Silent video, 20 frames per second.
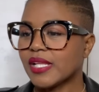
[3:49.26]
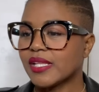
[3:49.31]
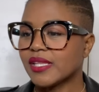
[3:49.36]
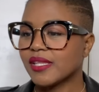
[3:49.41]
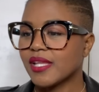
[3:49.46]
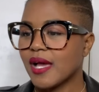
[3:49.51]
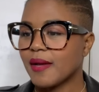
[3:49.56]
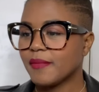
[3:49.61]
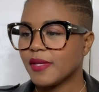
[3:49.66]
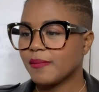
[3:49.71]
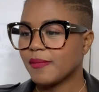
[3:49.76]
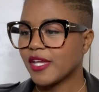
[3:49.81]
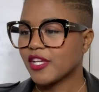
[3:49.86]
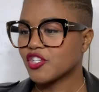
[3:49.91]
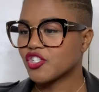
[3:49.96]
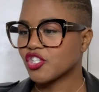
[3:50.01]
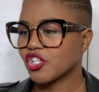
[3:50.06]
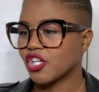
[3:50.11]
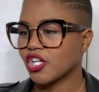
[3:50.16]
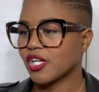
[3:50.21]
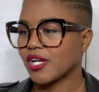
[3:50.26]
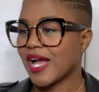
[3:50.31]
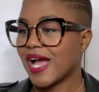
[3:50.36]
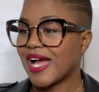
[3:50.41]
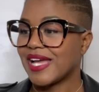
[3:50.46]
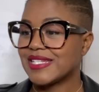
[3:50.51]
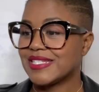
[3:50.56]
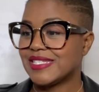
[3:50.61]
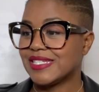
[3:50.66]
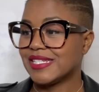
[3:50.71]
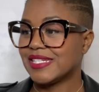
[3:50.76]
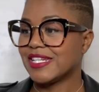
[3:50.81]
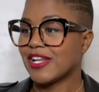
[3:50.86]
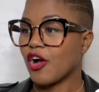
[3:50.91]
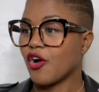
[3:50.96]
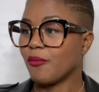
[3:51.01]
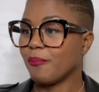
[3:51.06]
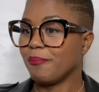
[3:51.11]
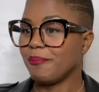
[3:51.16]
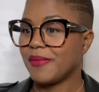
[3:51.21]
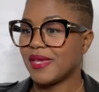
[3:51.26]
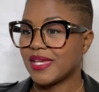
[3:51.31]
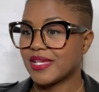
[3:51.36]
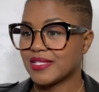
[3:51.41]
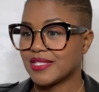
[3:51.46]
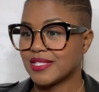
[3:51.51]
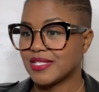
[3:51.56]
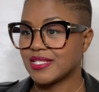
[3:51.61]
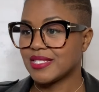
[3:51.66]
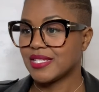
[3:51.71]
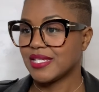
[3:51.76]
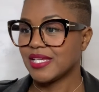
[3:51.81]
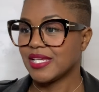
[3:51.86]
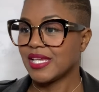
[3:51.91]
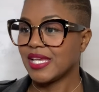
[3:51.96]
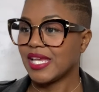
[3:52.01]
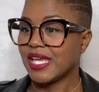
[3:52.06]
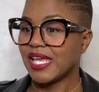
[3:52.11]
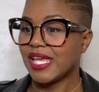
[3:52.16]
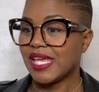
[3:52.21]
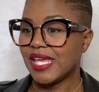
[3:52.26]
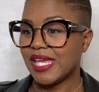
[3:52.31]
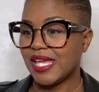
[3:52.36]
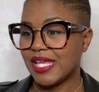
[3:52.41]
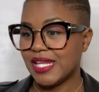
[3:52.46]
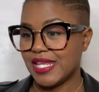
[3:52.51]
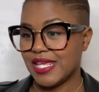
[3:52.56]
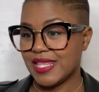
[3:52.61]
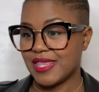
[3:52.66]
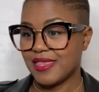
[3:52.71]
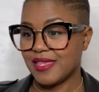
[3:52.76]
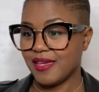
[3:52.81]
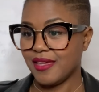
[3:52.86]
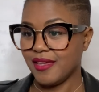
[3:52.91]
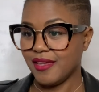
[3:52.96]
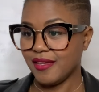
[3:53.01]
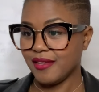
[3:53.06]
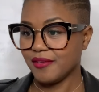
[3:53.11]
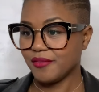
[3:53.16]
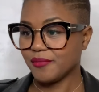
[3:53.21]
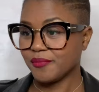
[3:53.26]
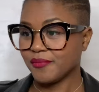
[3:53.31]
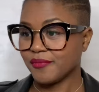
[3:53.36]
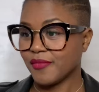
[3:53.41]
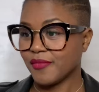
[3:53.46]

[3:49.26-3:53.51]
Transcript: let me make sure I did not miss anything.